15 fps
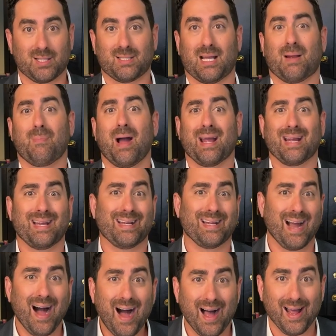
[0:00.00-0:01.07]
Like, my
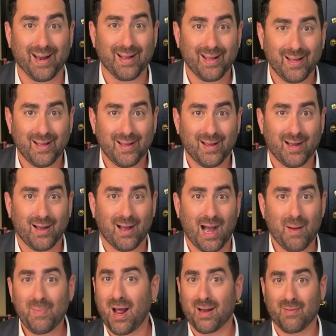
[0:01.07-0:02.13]
God.
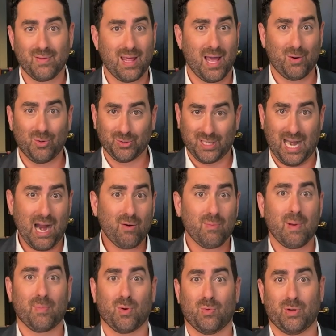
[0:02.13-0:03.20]
I'm not even that old, and I
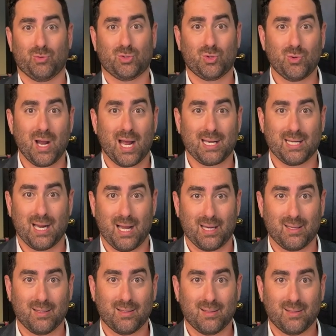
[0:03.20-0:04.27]
remember when it was $2.99.
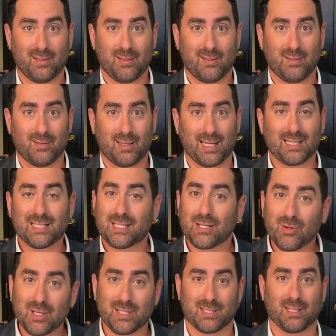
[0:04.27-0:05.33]
Like,
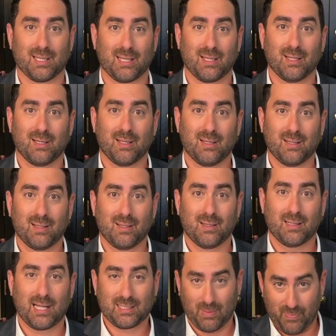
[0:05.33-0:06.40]
seriously,
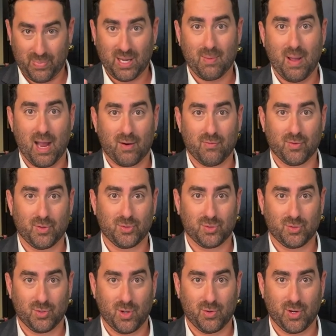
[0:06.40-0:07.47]
that's a Big Mac for those
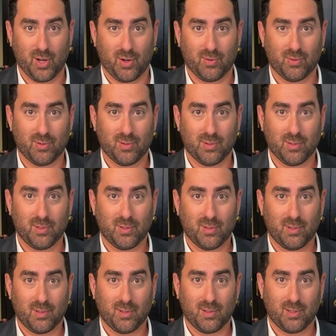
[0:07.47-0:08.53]
who don't know.
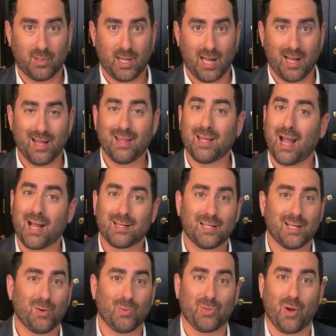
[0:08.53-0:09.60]
And the
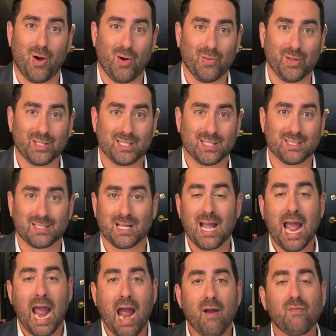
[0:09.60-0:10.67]
idea with all this is
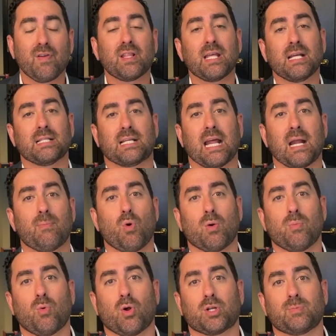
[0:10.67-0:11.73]
everything is getting more
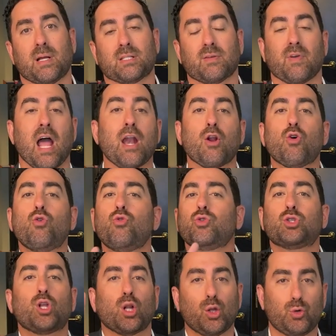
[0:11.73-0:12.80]
and more expensive. And
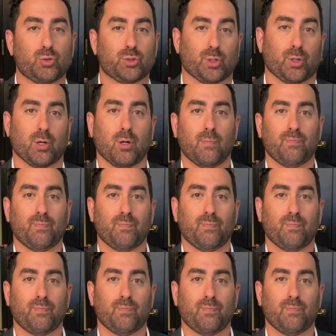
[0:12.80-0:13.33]
who's the loser?